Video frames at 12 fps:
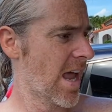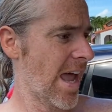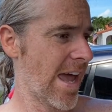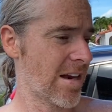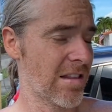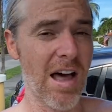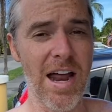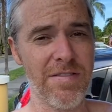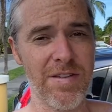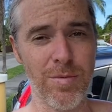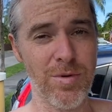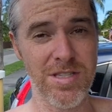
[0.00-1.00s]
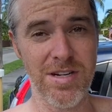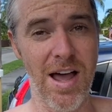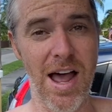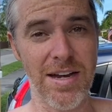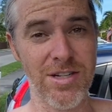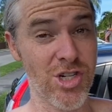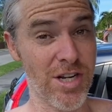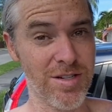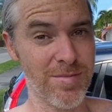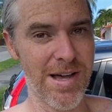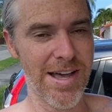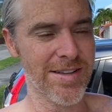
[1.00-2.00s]
And a lot of it was not
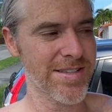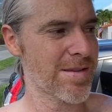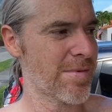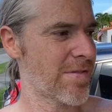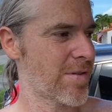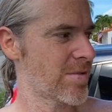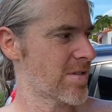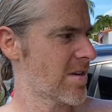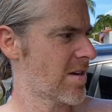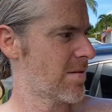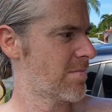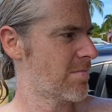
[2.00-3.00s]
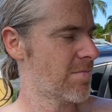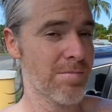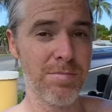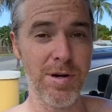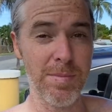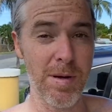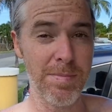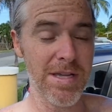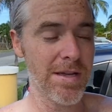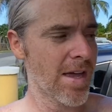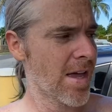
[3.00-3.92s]
gentle miles. Some of it was pretty bumpy.